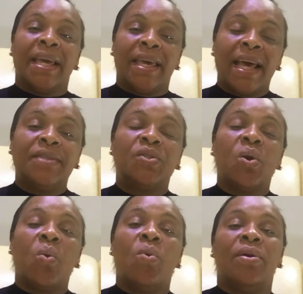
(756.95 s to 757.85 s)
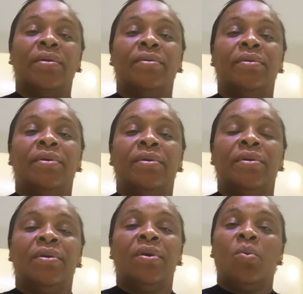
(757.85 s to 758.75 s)
Get someone.
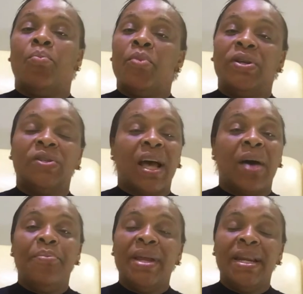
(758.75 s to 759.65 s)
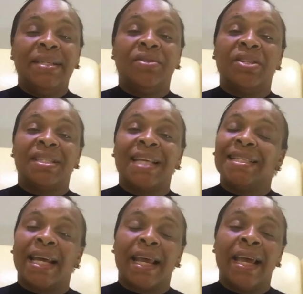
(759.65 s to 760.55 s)
Must our ministry start
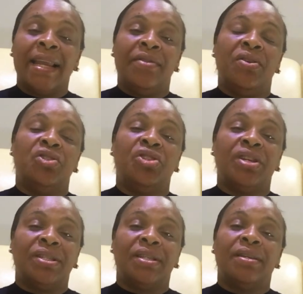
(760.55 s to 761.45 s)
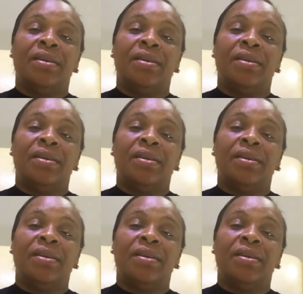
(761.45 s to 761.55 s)
and end in the church?